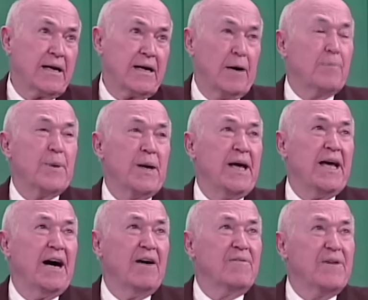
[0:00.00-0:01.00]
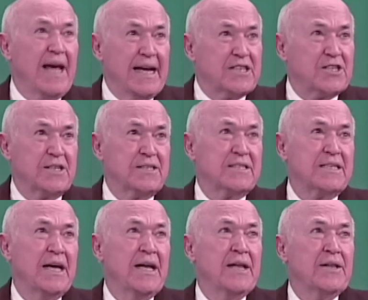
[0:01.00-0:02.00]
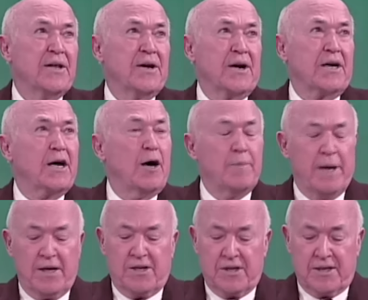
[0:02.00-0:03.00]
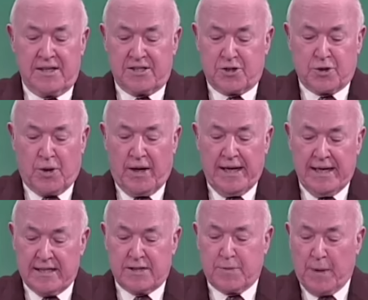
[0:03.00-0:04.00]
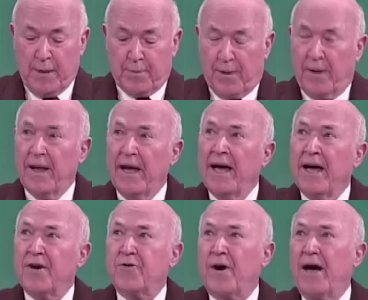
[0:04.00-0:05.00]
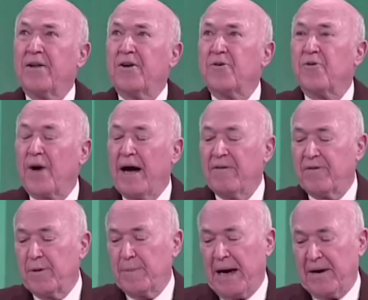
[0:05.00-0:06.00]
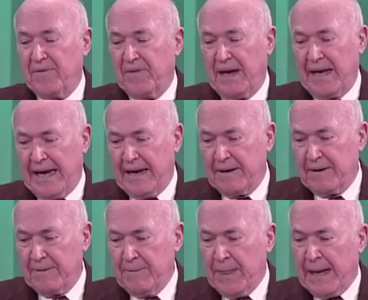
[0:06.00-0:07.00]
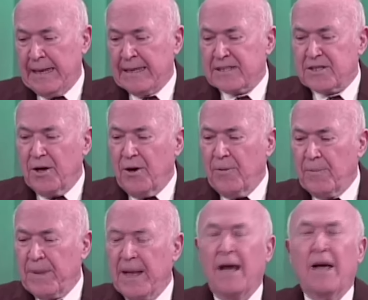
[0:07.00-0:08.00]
company of nations that are coming to destroy his people and try to drive them out of the land. So,